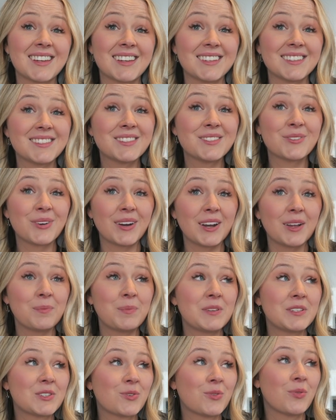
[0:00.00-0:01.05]
Like it's straight
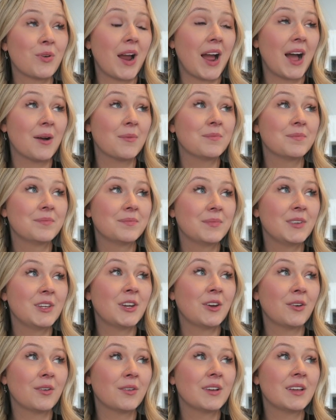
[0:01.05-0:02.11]
up is crap, you
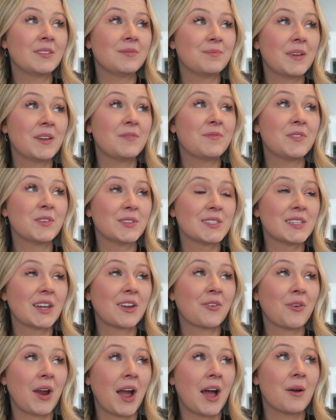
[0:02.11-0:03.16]
know, it feels
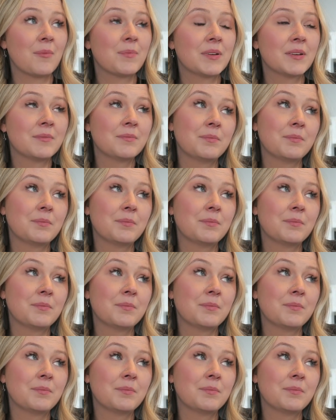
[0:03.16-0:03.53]
like crap,